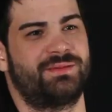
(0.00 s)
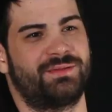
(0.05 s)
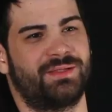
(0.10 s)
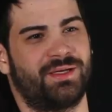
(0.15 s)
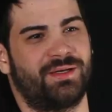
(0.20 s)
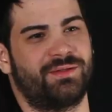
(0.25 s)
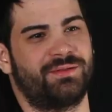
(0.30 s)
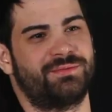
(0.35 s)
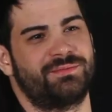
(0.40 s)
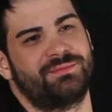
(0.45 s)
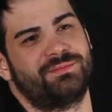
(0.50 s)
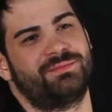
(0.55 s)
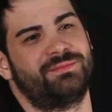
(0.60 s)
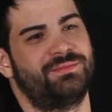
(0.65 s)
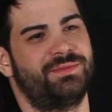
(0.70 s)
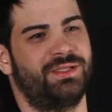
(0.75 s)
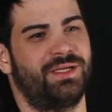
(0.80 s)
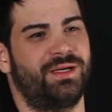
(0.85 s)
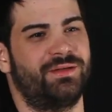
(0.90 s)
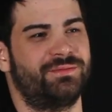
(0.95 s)
So,
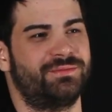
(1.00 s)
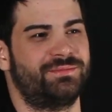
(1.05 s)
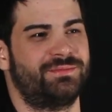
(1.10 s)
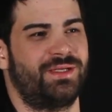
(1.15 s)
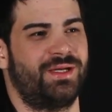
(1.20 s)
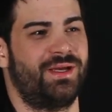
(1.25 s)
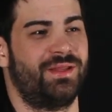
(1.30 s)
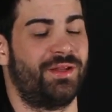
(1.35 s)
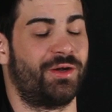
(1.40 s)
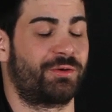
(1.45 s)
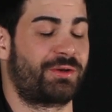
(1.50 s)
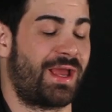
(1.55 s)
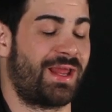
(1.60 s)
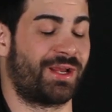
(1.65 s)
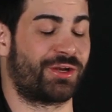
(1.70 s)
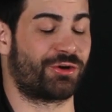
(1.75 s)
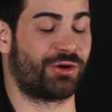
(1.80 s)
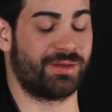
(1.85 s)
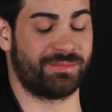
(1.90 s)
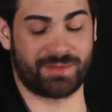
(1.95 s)
you know, they were kind
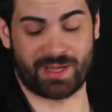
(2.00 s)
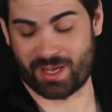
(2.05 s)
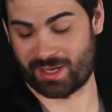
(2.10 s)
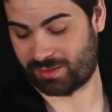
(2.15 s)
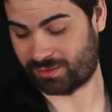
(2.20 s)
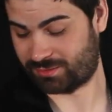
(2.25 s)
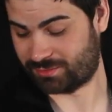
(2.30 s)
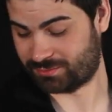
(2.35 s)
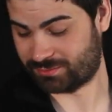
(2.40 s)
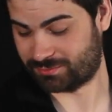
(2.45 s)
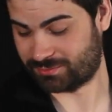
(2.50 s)
of creeped out,